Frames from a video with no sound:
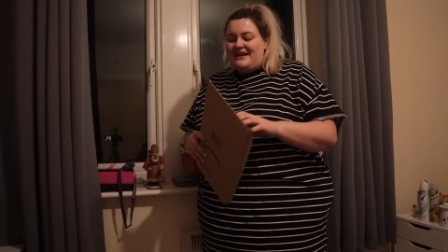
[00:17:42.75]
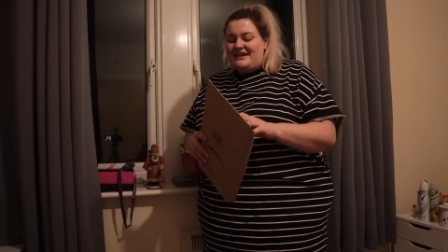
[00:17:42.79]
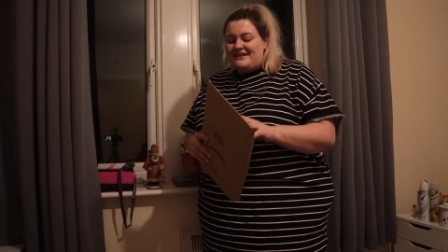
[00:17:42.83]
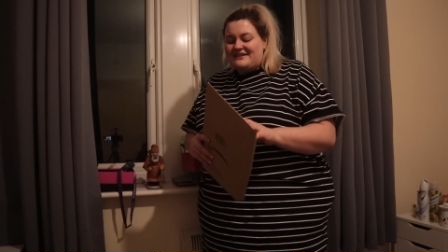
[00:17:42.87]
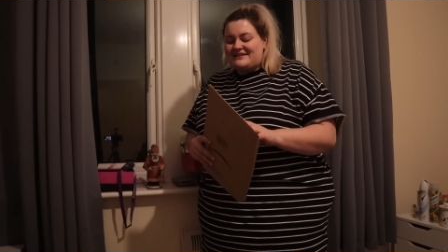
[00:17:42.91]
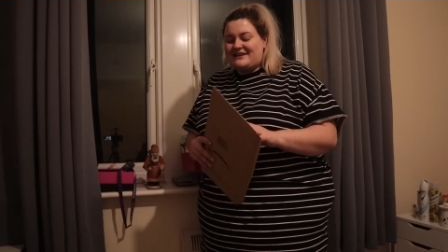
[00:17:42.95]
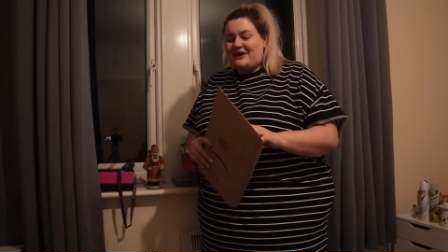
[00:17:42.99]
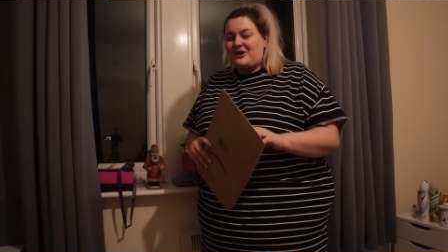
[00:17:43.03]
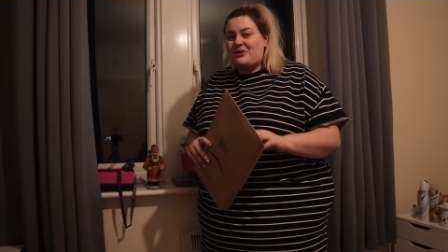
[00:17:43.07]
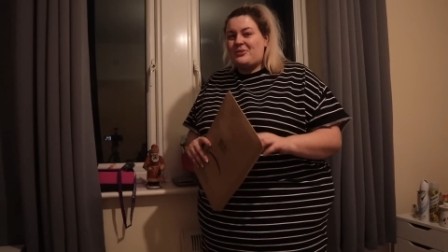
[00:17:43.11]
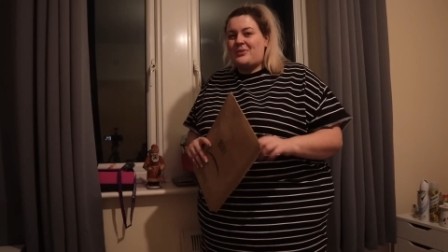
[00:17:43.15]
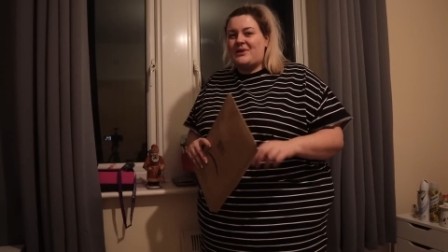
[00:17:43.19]

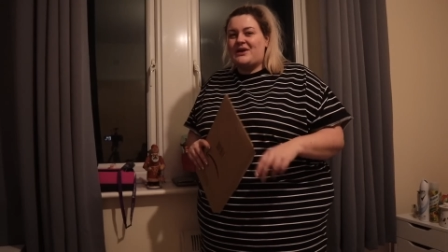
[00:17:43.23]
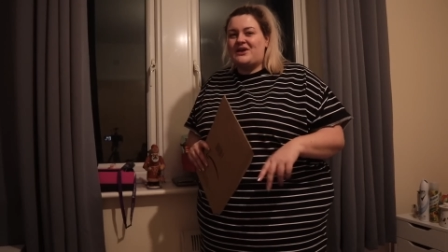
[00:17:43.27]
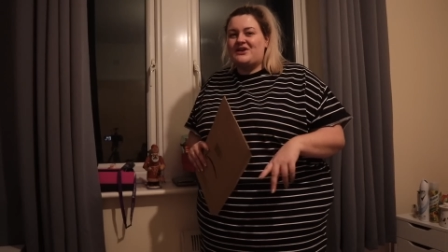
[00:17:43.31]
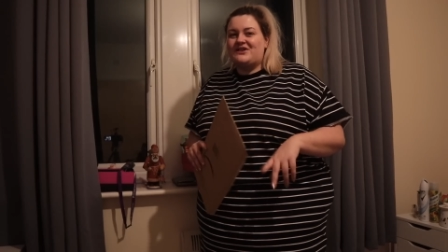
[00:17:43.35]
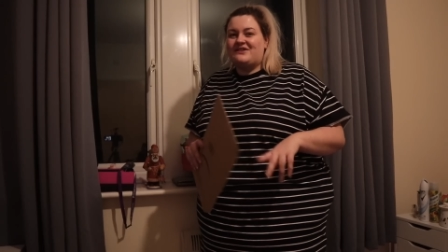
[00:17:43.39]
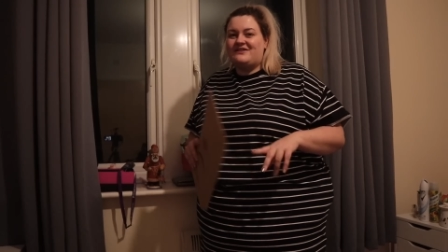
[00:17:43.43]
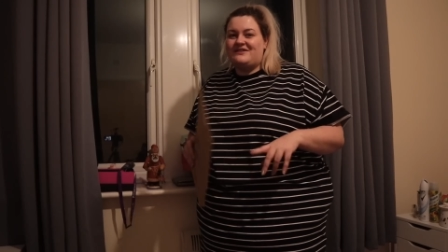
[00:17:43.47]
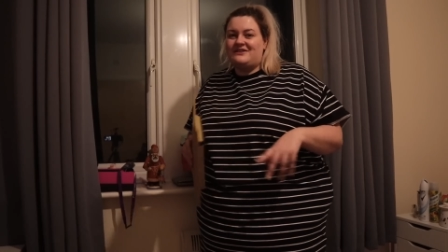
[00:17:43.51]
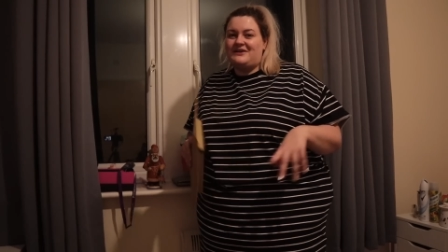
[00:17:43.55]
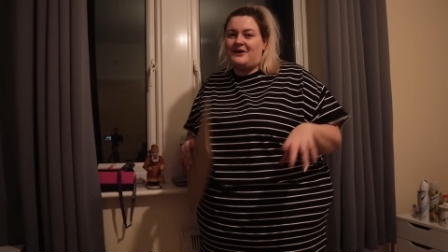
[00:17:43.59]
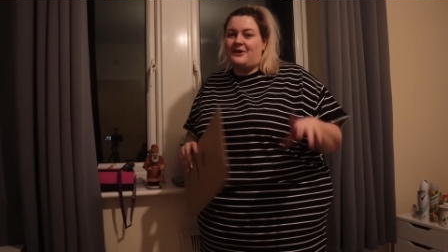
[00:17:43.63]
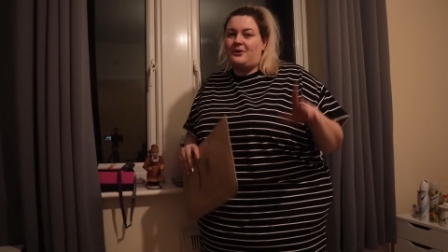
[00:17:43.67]
So it'll be
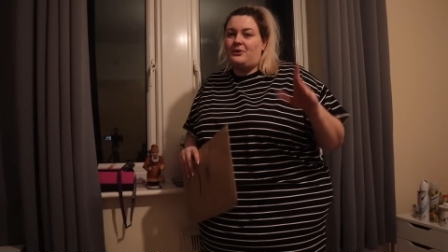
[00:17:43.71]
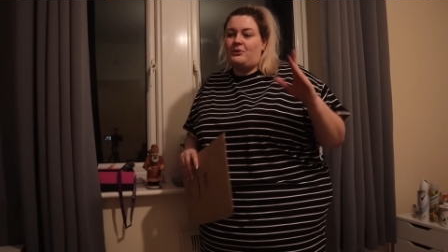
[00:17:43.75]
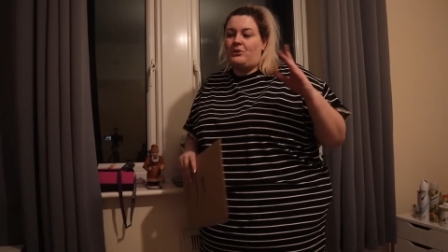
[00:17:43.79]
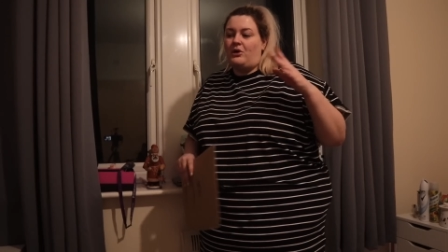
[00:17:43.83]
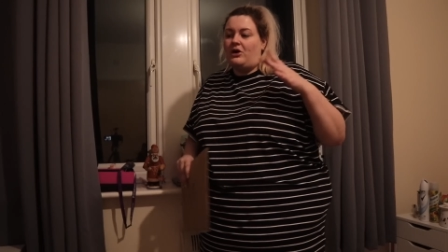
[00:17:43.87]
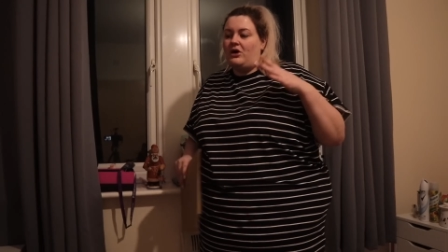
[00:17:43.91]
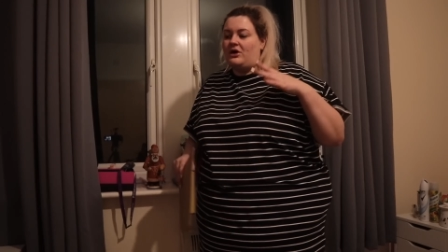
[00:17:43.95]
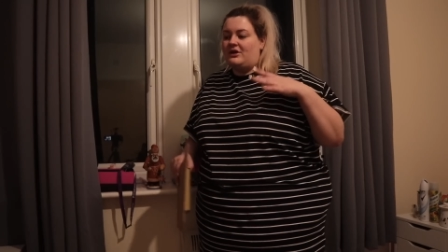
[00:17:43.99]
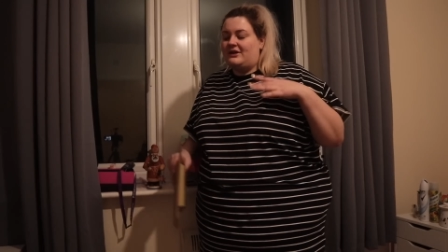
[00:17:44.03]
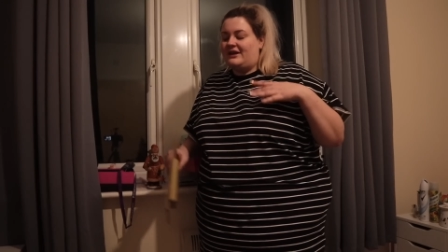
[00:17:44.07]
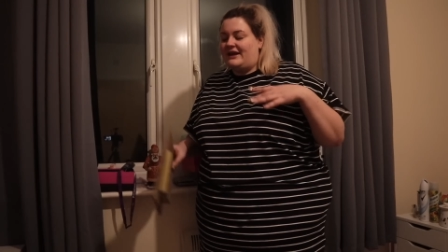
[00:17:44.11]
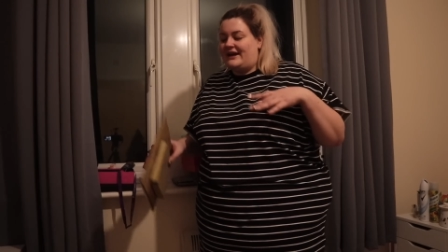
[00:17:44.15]
good to know
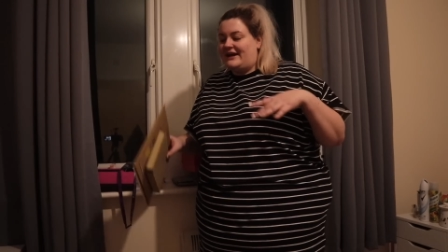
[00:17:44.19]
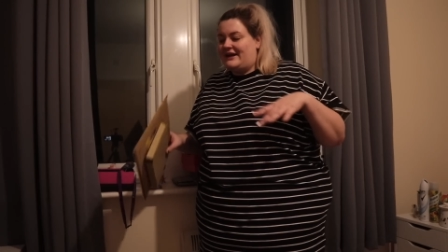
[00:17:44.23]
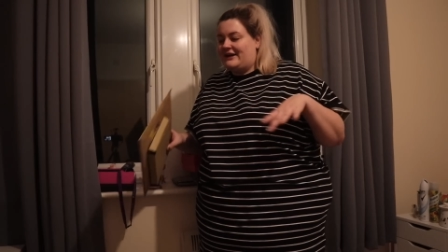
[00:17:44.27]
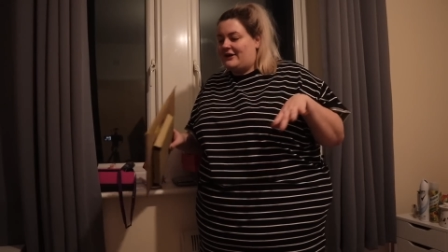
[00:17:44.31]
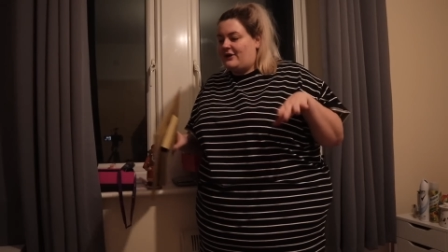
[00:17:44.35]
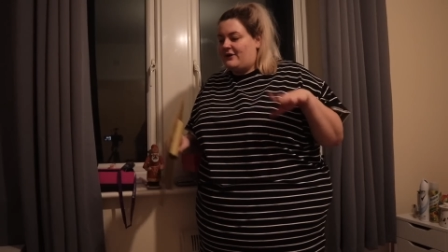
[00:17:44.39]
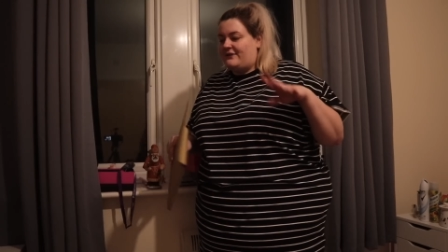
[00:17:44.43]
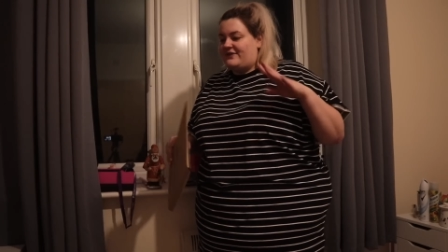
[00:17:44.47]
what like